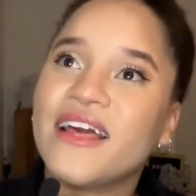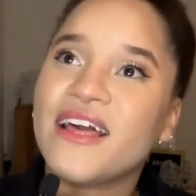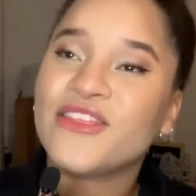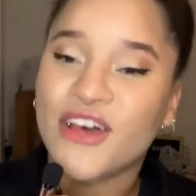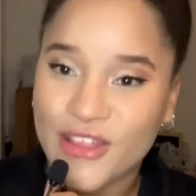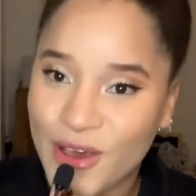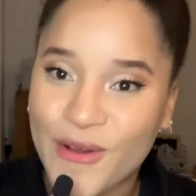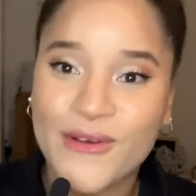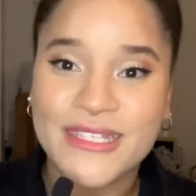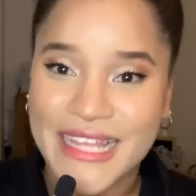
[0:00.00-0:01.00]
the
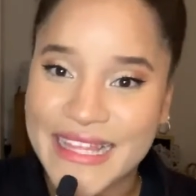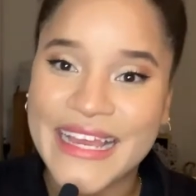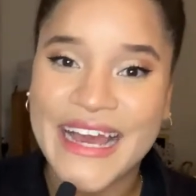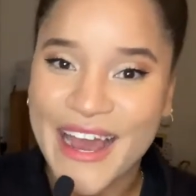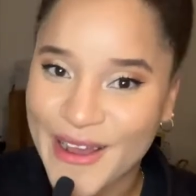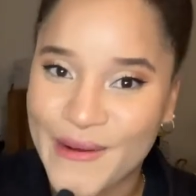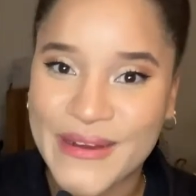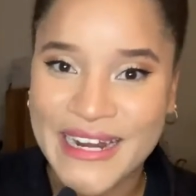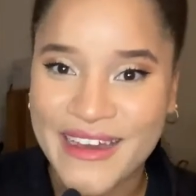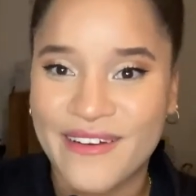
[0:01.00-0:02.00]
logo Celine got
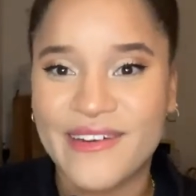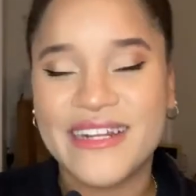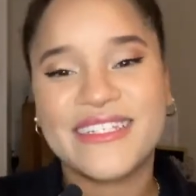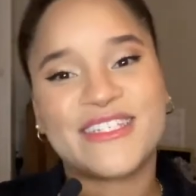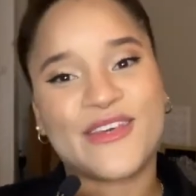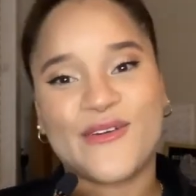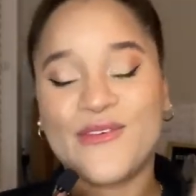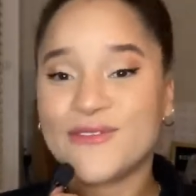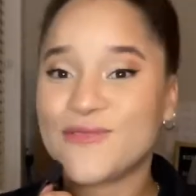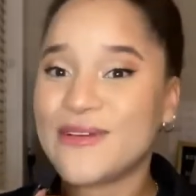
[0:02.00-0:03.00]
going out. So
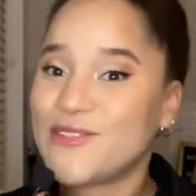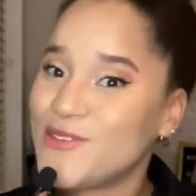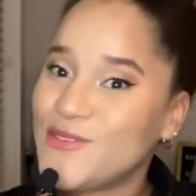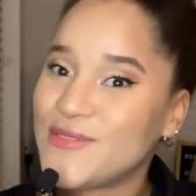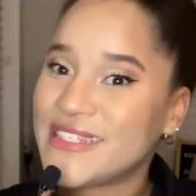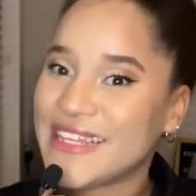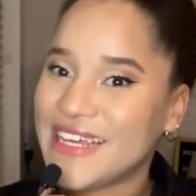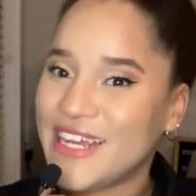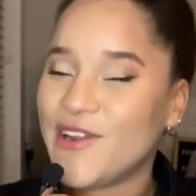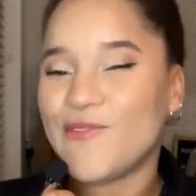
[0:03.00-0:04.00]
those are my two
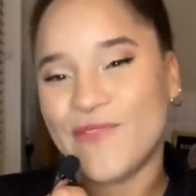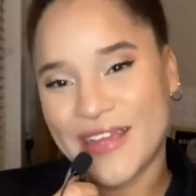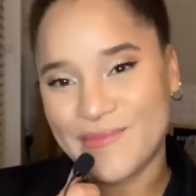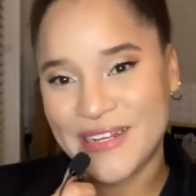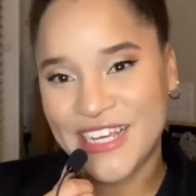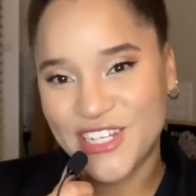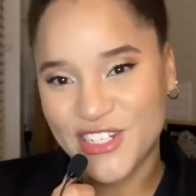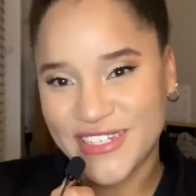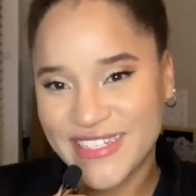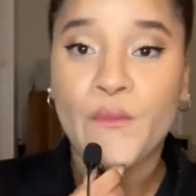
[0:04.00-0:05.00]
Celine
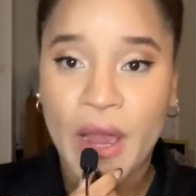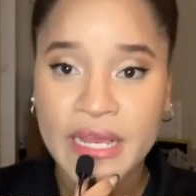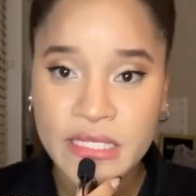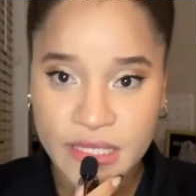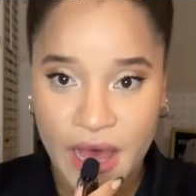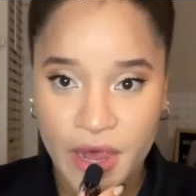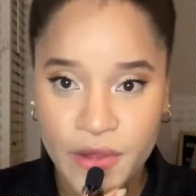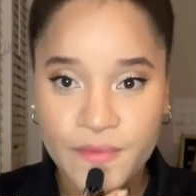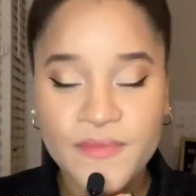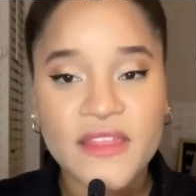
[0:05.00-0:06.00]
recommendations.
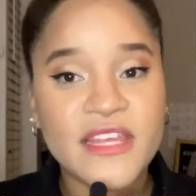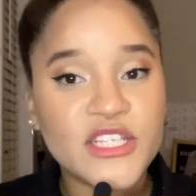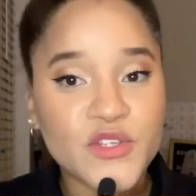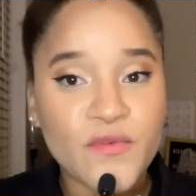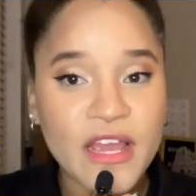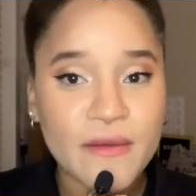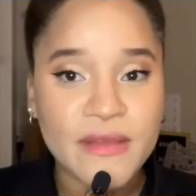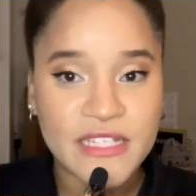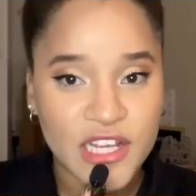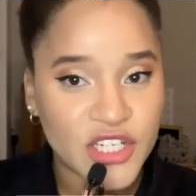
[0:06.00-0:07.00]
YSL. These two
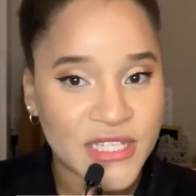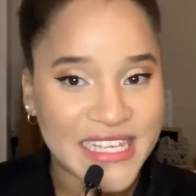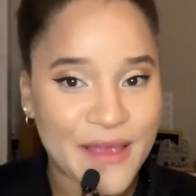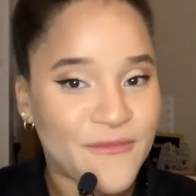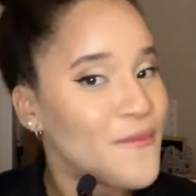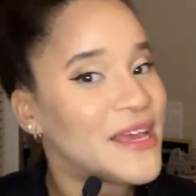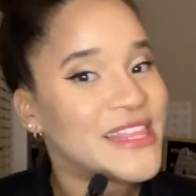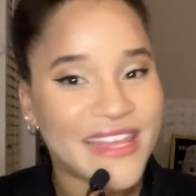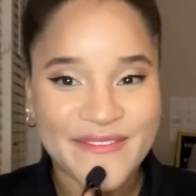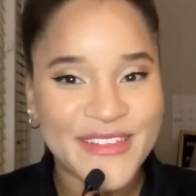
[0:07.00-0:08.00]
recommendations came from my
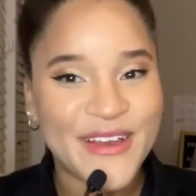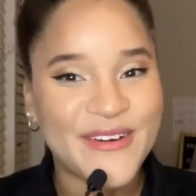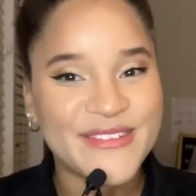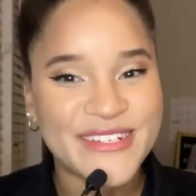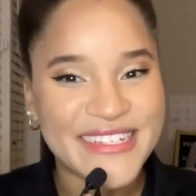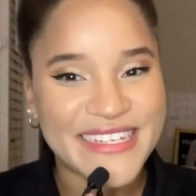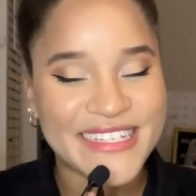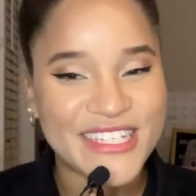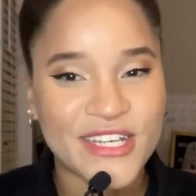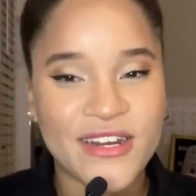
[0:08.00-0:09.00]
lovely older
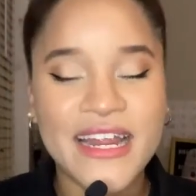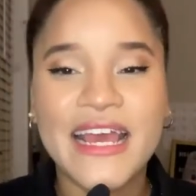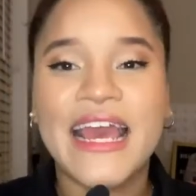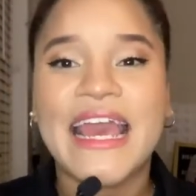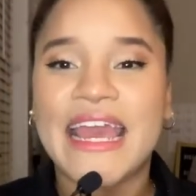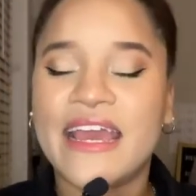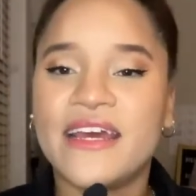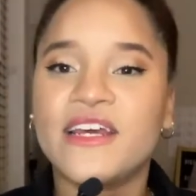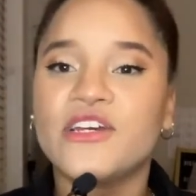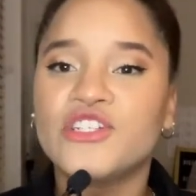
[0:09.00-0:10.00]
sister,
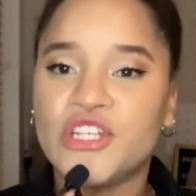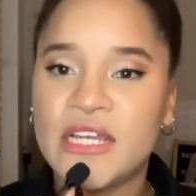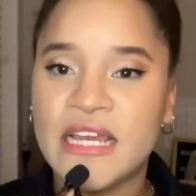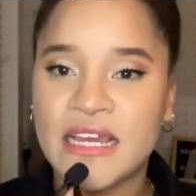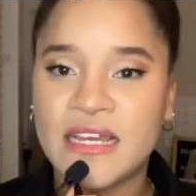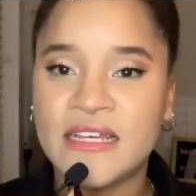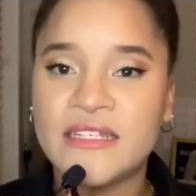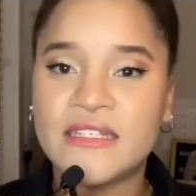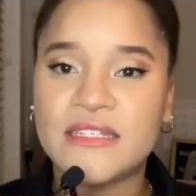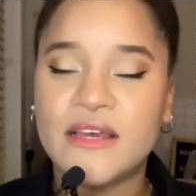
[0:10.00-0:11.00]
and she is